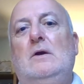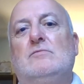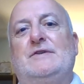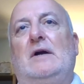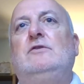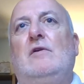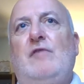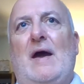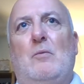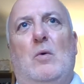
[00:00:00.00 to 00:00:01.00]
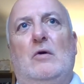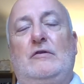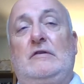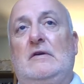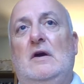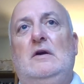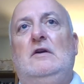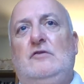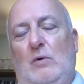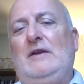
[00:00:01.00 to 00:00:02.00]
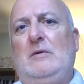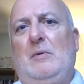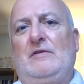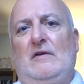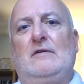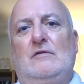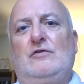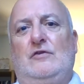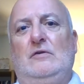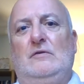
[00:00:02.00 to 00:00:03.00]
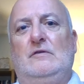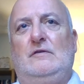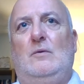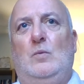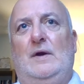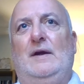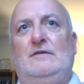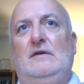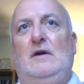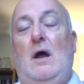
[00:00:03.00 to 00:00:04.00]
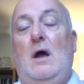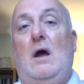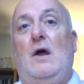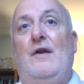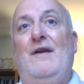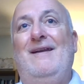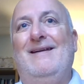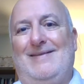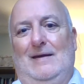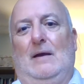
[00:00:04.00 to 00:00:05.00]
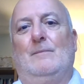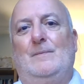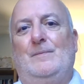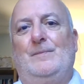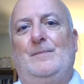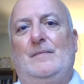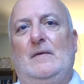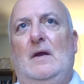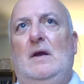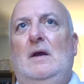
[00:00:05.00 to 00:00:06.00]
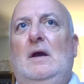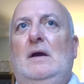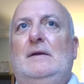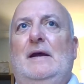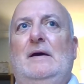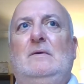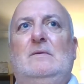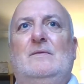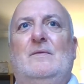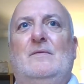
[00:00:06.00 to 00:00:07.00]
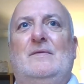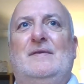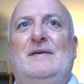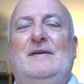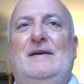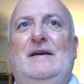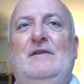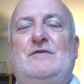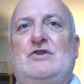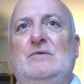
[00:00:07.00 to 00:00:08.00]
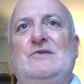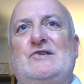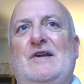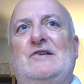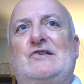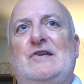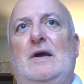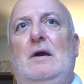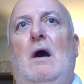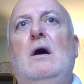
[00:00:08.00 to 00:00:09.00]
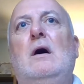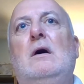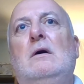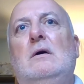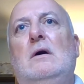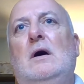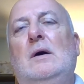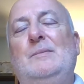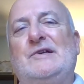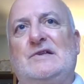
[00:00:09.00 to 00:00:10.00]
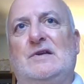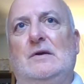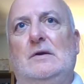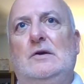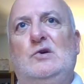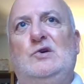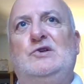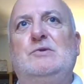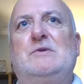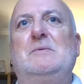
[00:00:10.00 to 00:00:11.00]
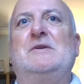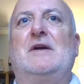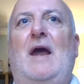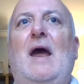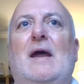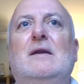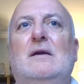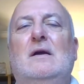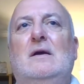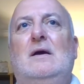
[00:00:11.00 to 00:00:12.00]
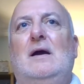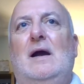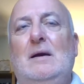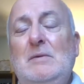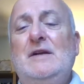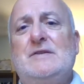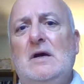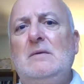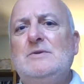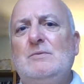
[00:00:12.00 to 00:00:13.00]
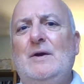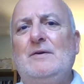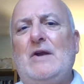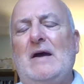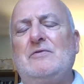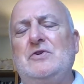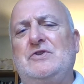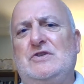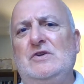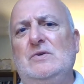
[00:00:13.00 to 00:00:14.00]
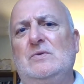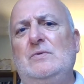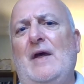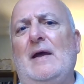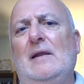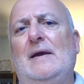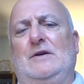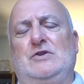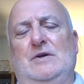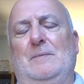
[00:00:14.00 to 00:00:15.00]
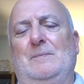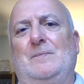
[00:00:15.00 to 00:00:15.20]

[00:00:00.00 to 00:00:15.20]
Result of that was 20% of students were getting nothing. Now, if students then say, "Ah, I missed it, could you do it again?" How many times are we going to have to do that lecture?